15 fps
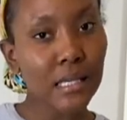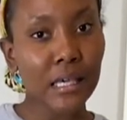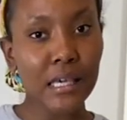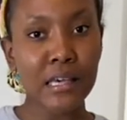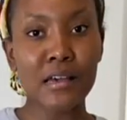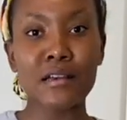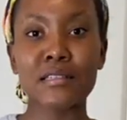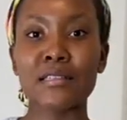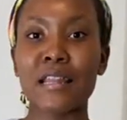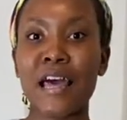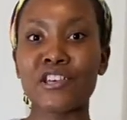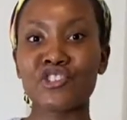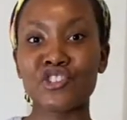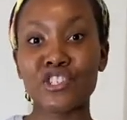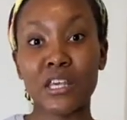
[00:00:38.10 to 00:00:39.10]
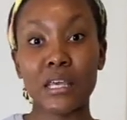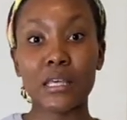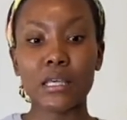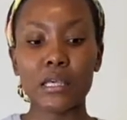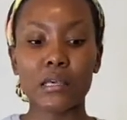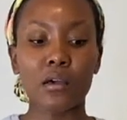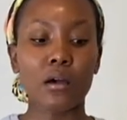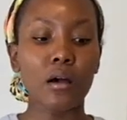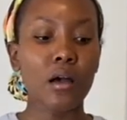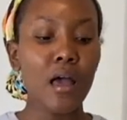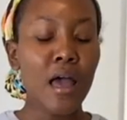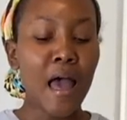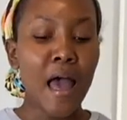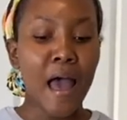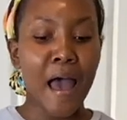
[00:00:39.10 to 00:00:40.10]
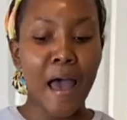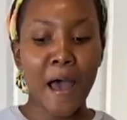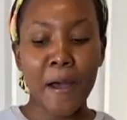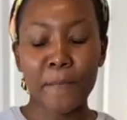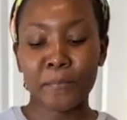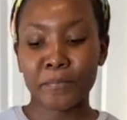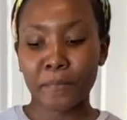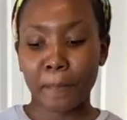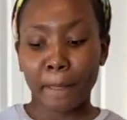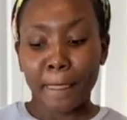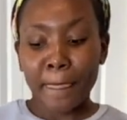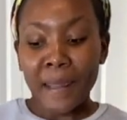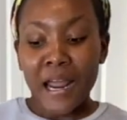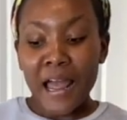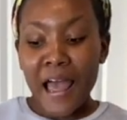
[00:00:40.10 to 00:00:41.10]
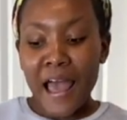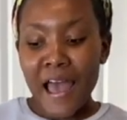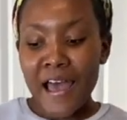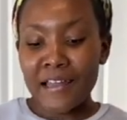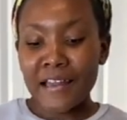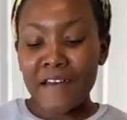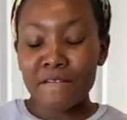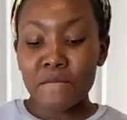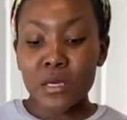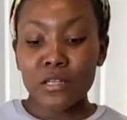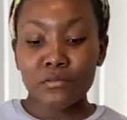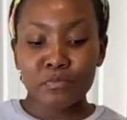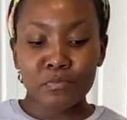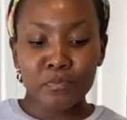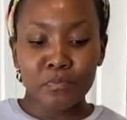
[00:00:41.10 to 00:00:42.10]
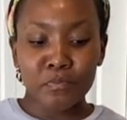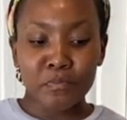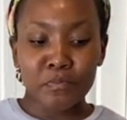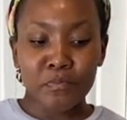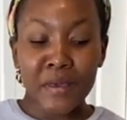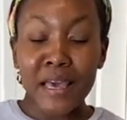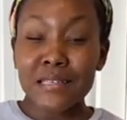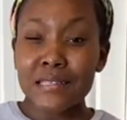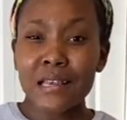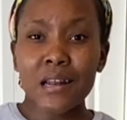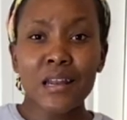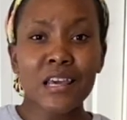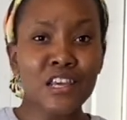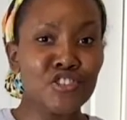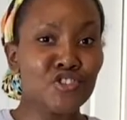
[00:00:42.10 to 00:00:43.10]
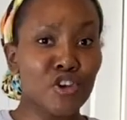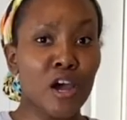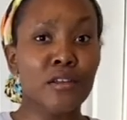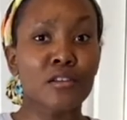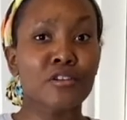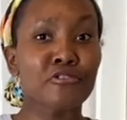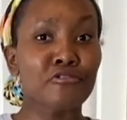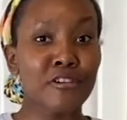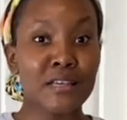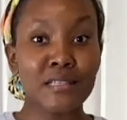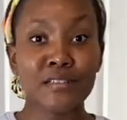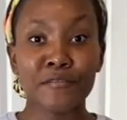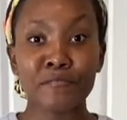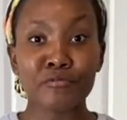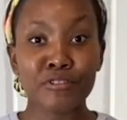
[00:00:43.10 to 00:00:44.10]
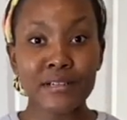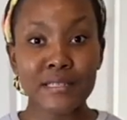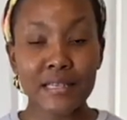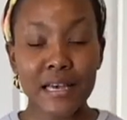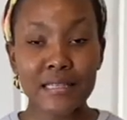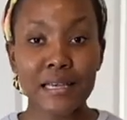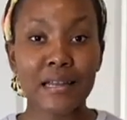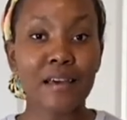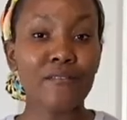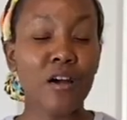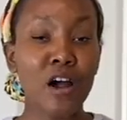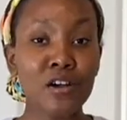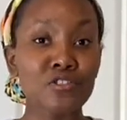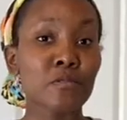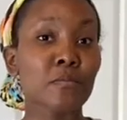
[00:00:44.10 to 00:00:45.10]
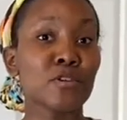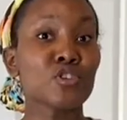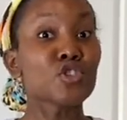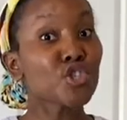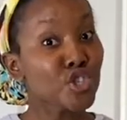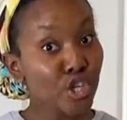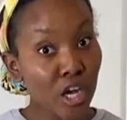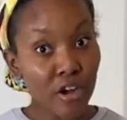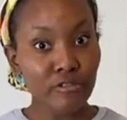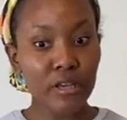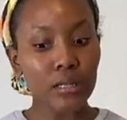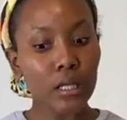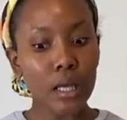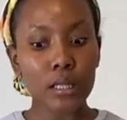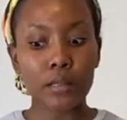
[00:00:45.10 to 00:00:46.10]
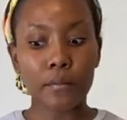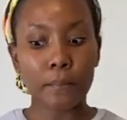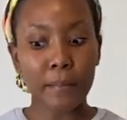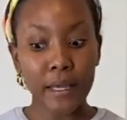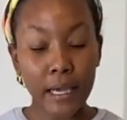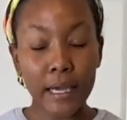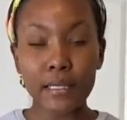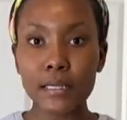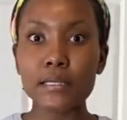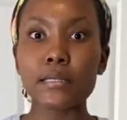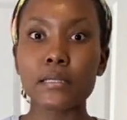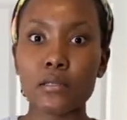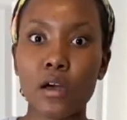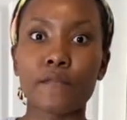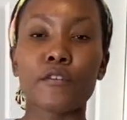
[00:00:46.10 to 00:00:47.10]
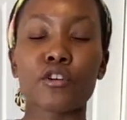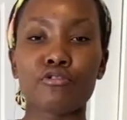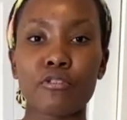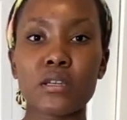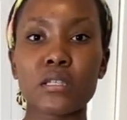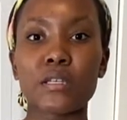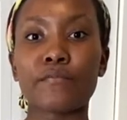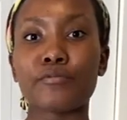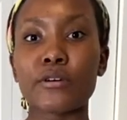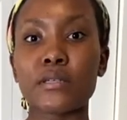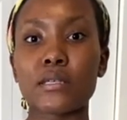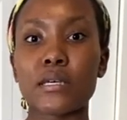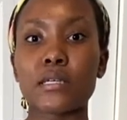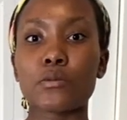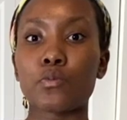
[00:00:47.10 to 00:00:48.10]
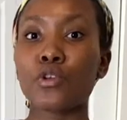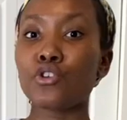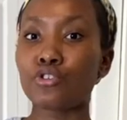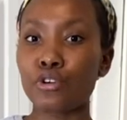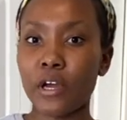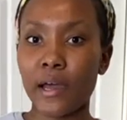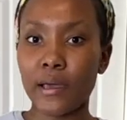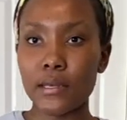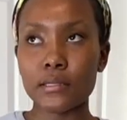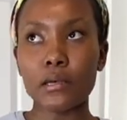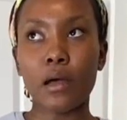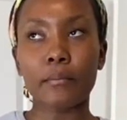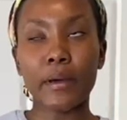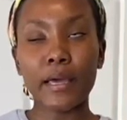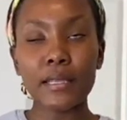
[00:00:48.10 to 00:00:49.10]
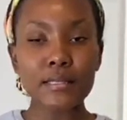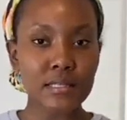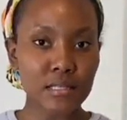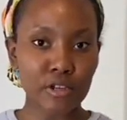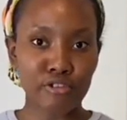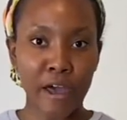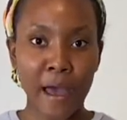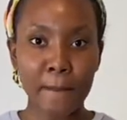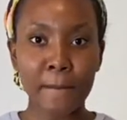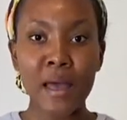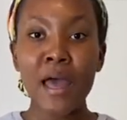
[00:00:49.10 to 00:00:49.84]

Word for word: care slash skincare. Um, and I've been basically enjoying the creative process, and I've also been sharing the behind the scenes of the creative process with you guys on my Instagram.